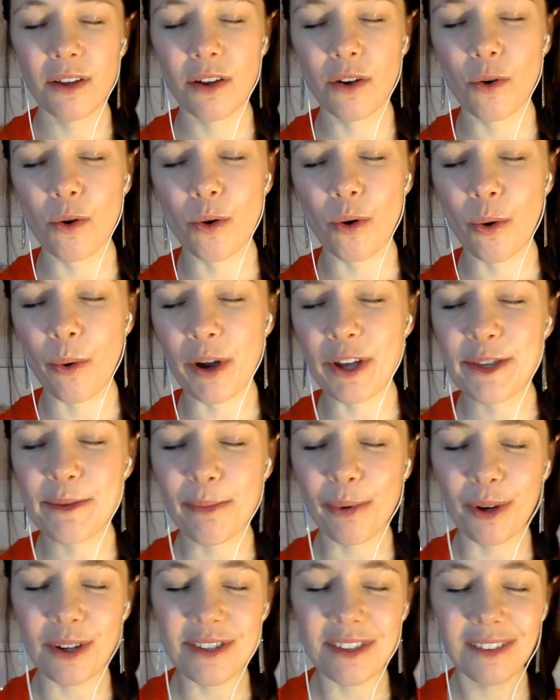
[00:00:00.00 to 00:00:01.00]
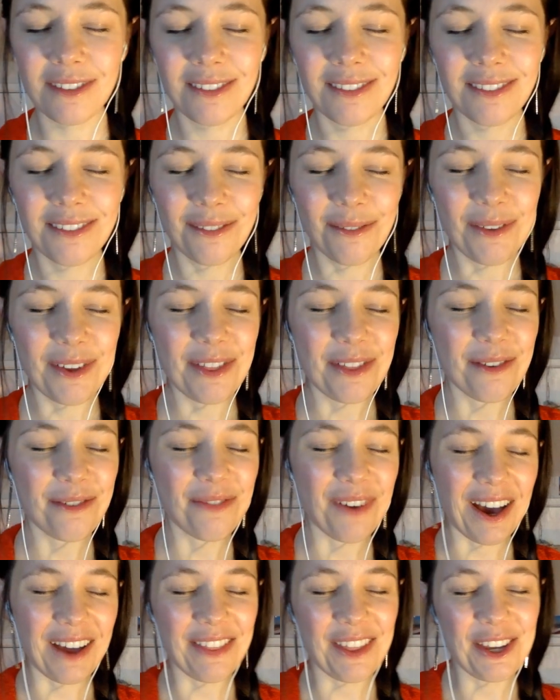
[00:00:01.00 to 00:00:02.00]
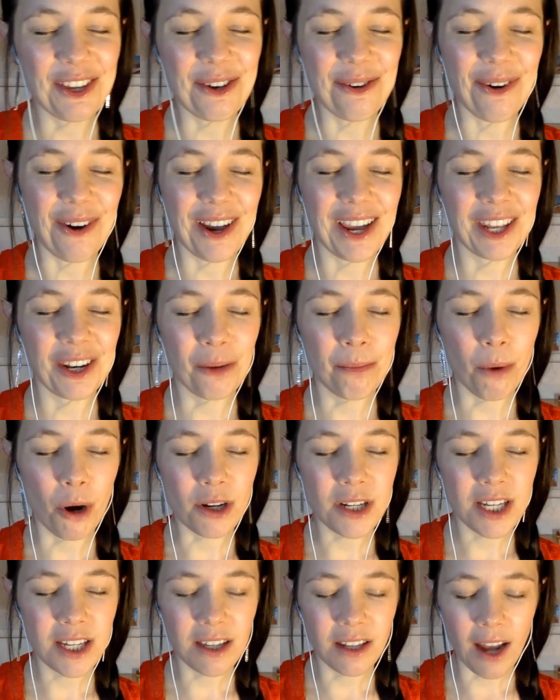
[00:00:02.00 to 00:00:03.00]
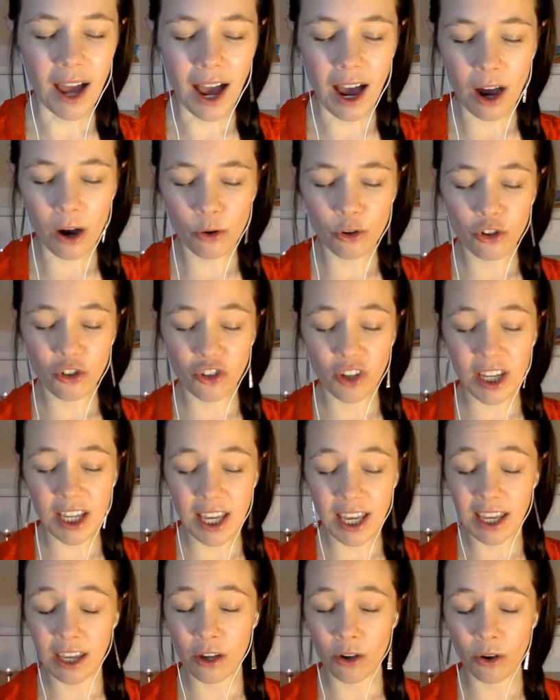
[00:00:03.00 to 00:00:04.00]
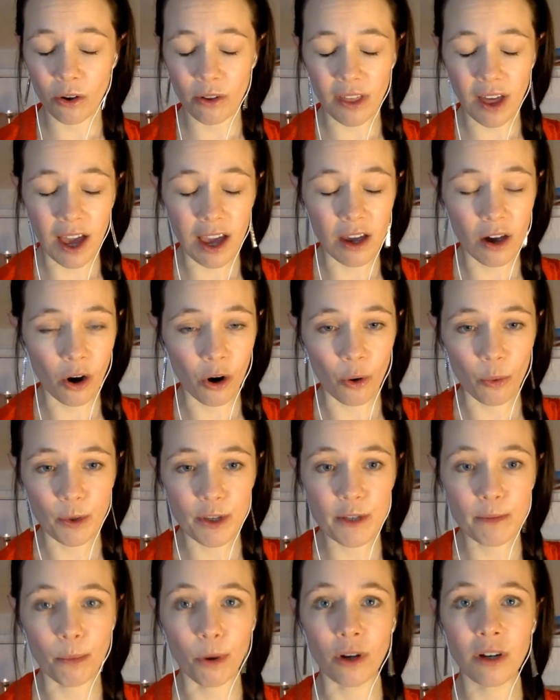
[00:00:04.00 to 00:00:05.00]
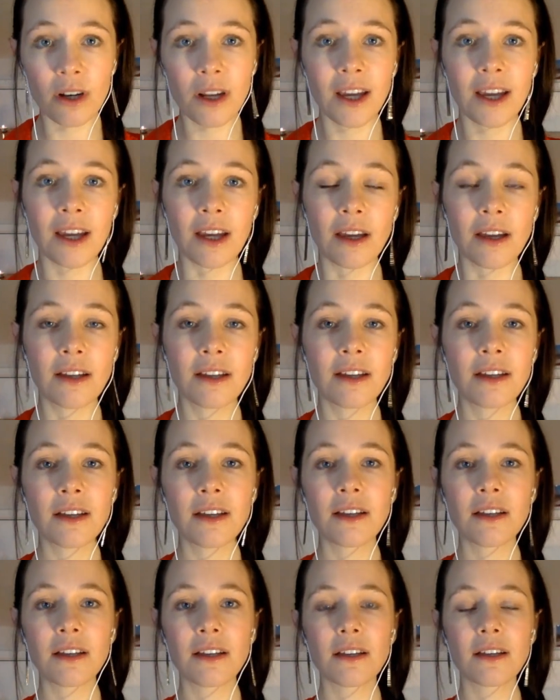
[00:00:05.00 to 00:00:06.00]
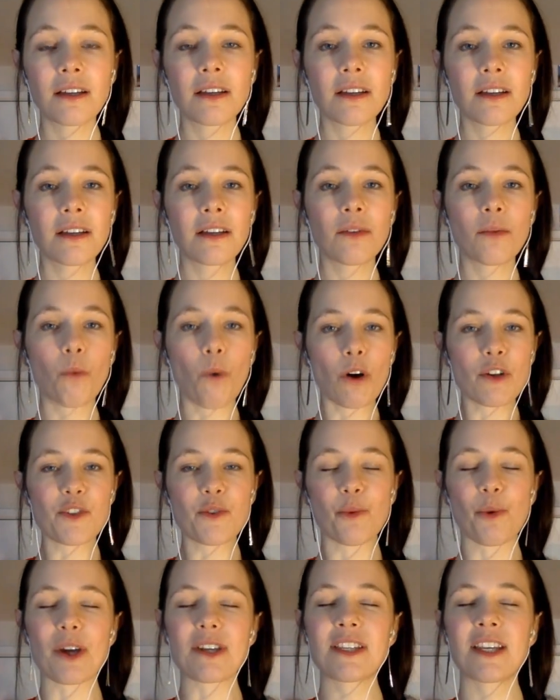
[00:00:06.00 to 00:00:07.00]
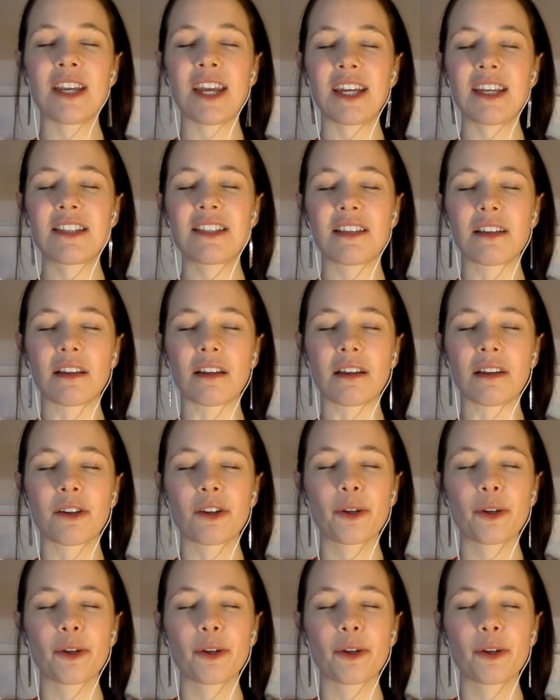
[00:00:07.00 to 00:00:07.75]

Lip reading: always present with the fact that you are in a body and how she, he, or they are responding. What's resonating?